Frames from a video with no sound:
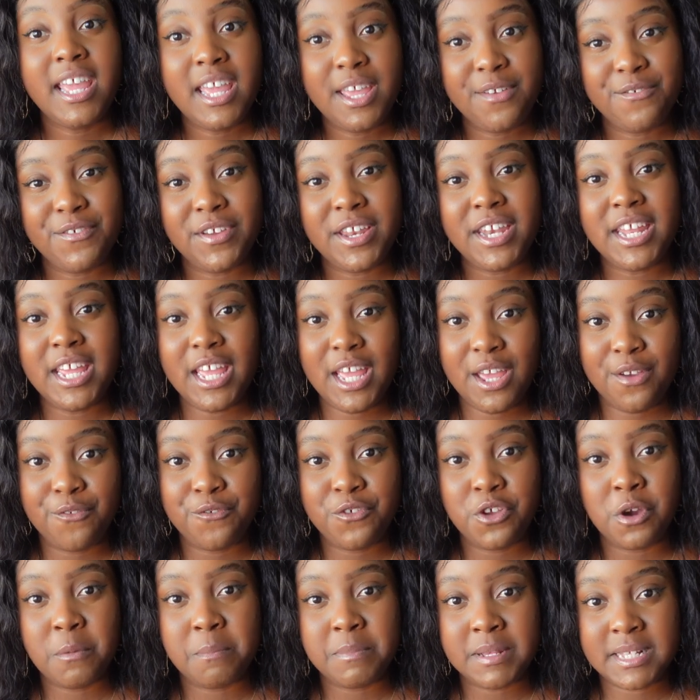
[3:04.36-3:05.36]
even if
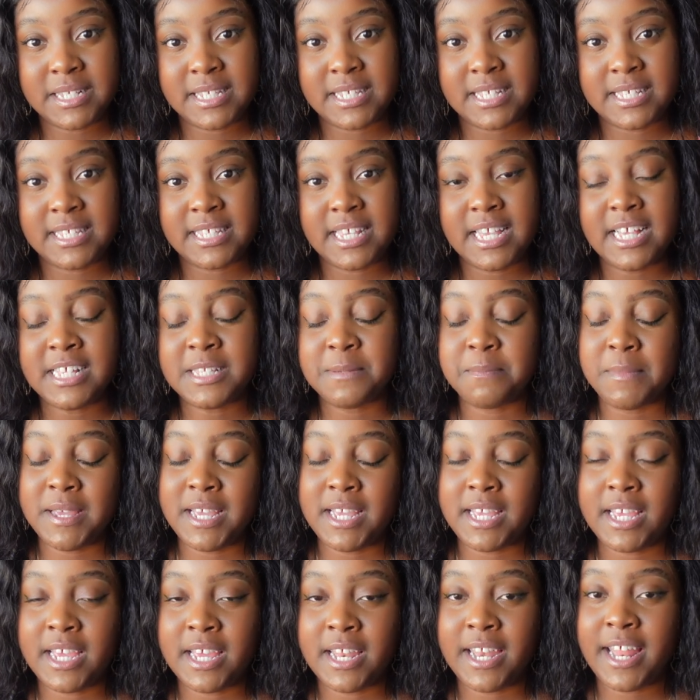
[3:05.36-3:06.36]
your business business is
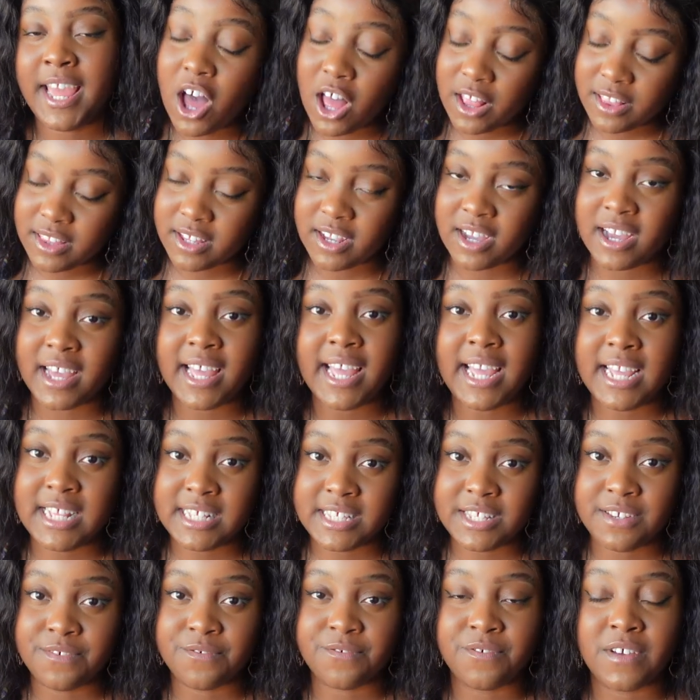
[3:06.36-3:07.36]
making under
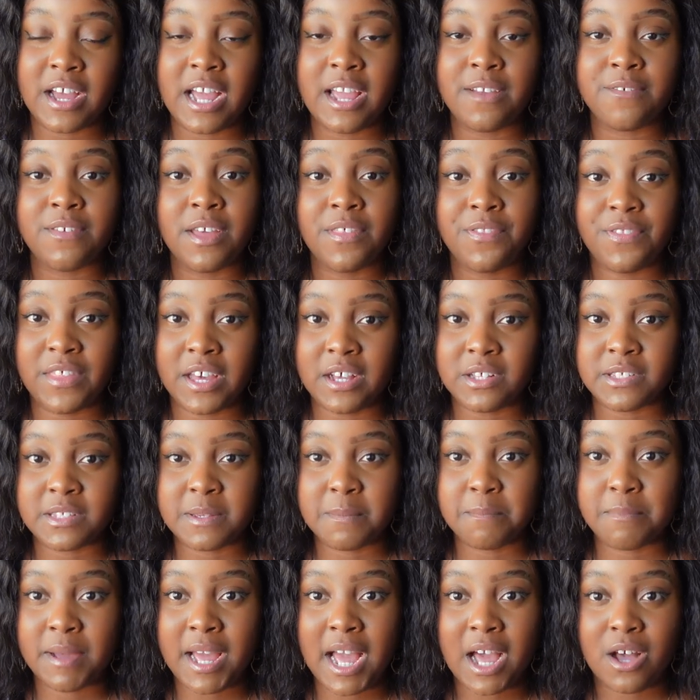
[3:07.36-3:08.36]

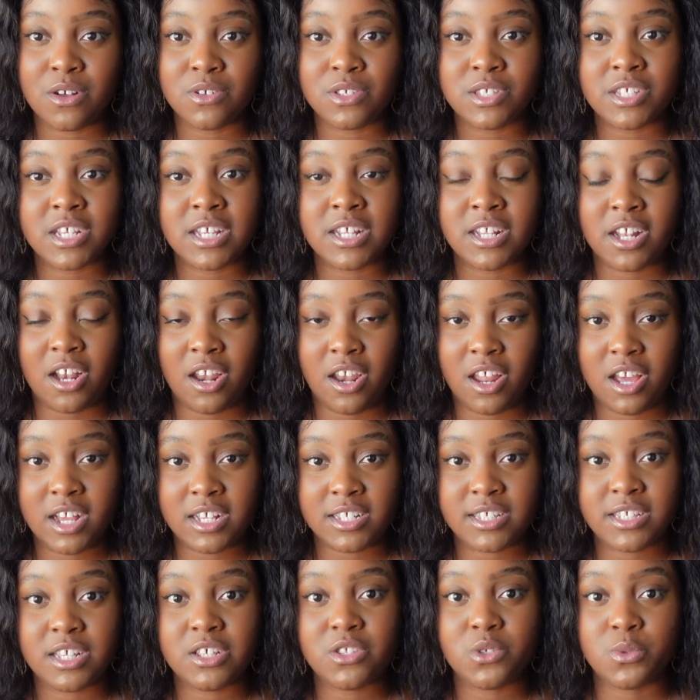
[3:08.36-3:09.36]
85,000 pounds in the
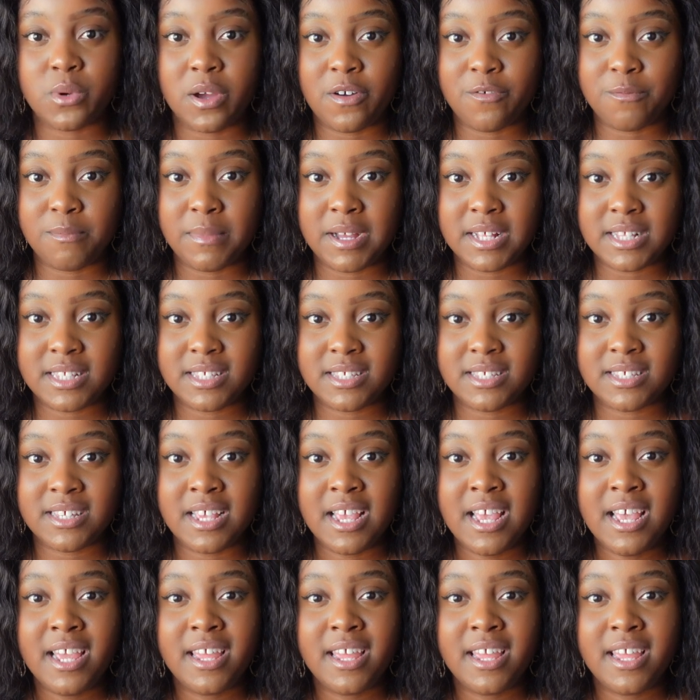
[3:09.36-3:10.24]
last 12 months.